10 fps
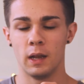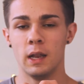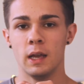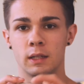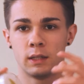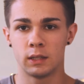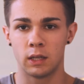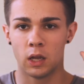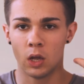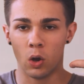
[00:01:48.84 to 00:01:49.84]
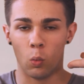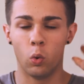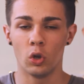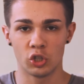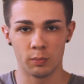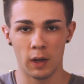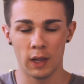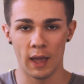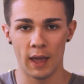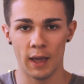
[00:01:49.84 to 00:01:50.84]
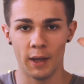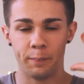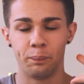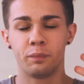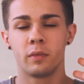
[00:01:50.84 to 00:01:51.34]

let's wash my hair.